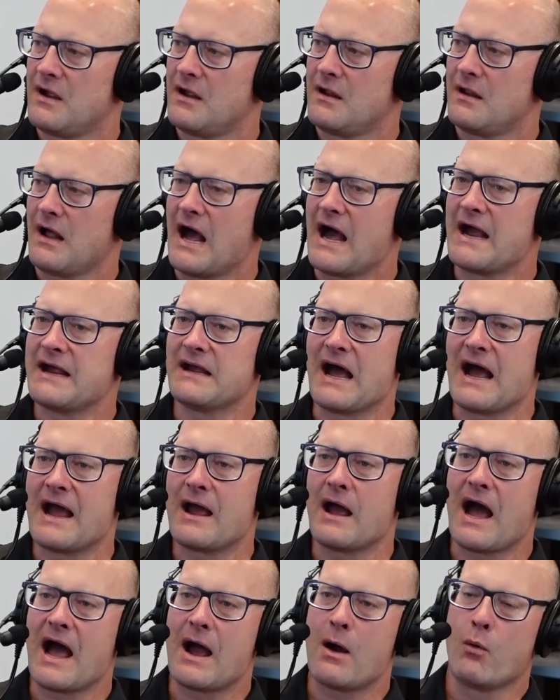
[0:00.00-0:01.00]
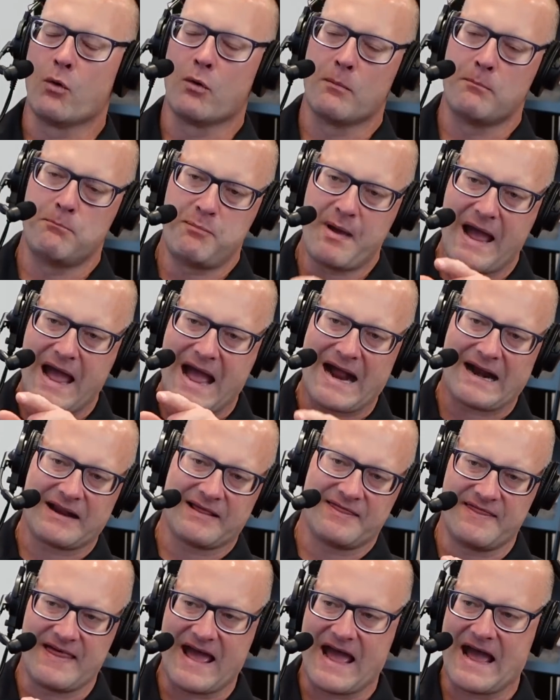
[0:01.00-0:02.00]
I will back
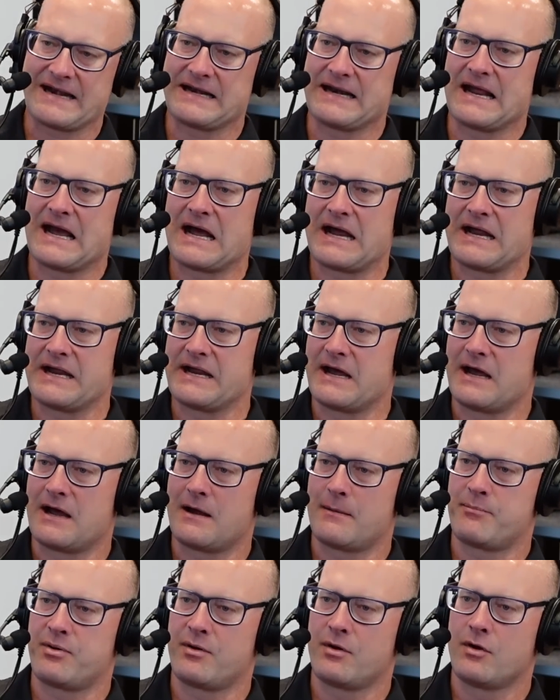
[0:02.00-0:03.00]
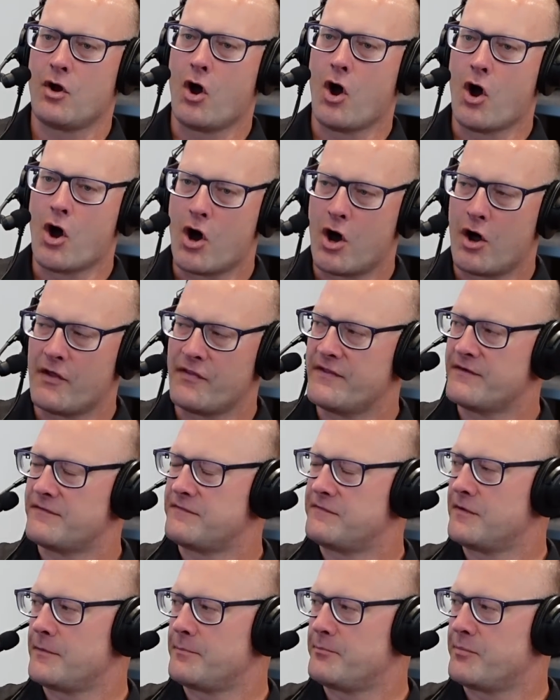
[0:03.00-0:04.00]
that guy up on the
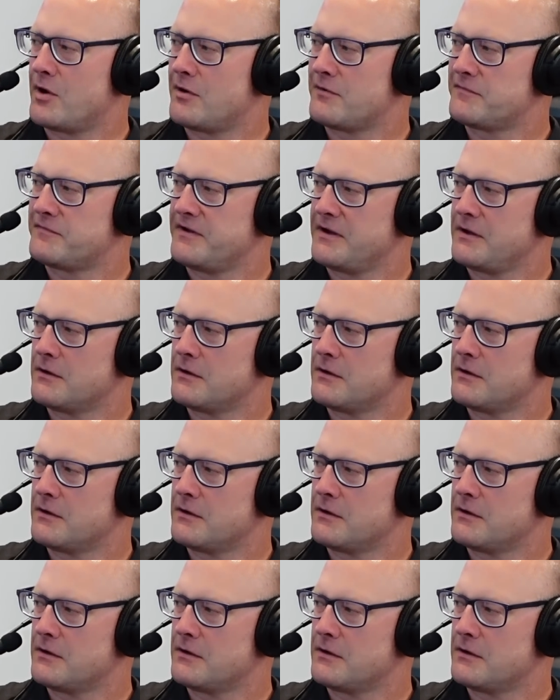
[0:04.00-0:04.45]
football field.